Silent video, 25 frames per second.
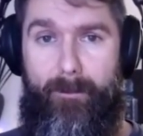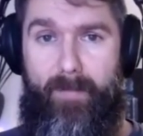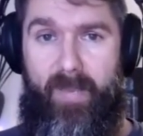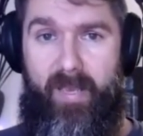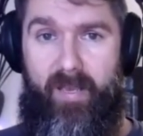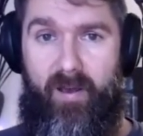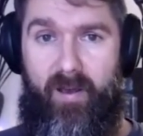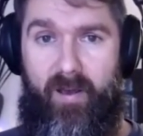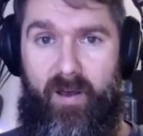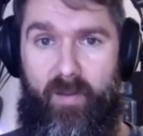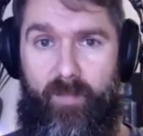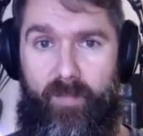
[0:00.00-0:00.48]

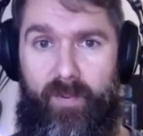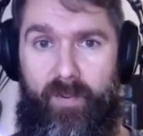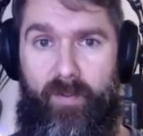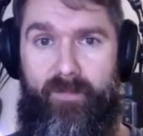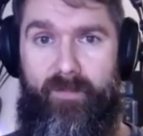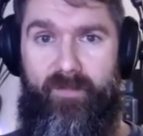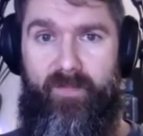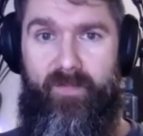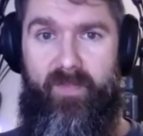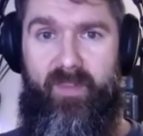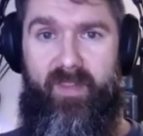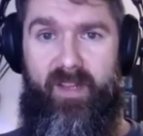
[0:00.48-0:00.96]
pick up
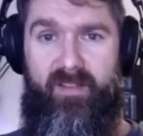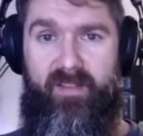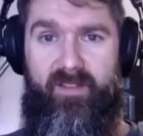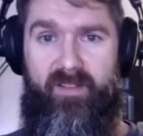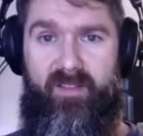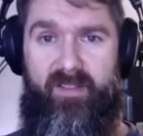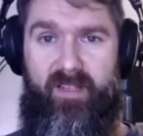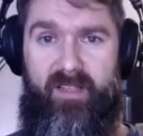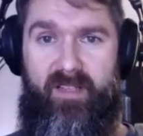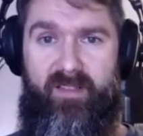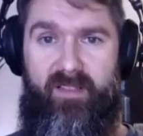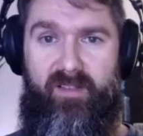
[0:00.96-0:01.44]

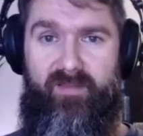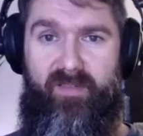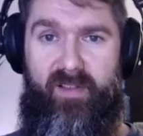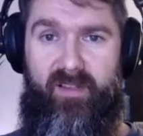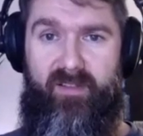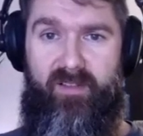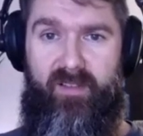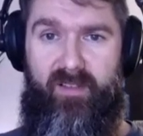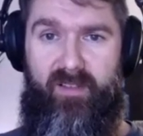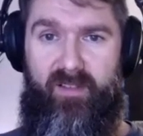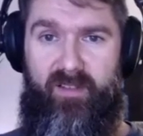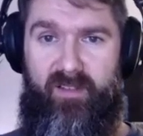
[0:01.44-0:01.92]
that
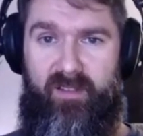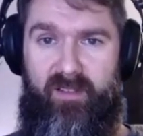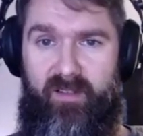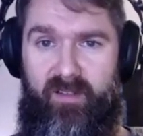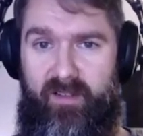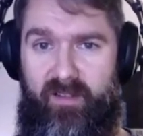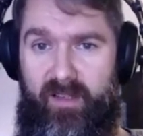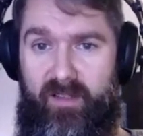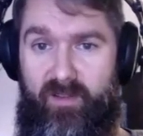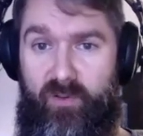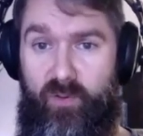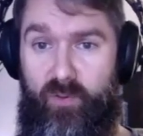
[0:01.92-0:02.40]
event and
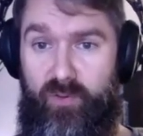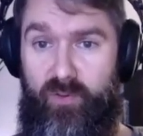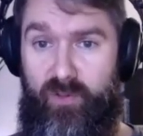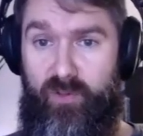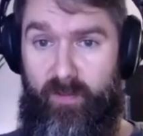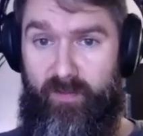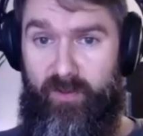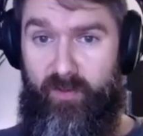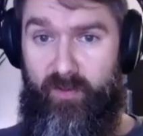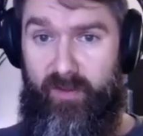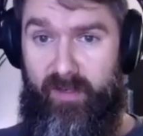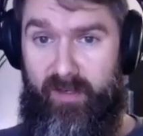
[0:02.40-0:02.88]
can do
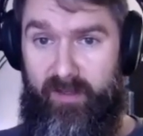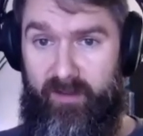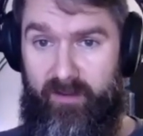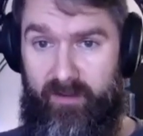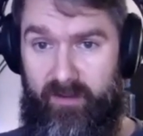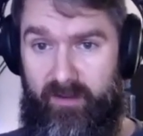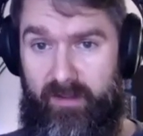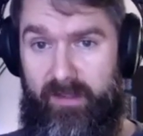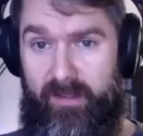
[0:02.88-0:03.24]
something with it.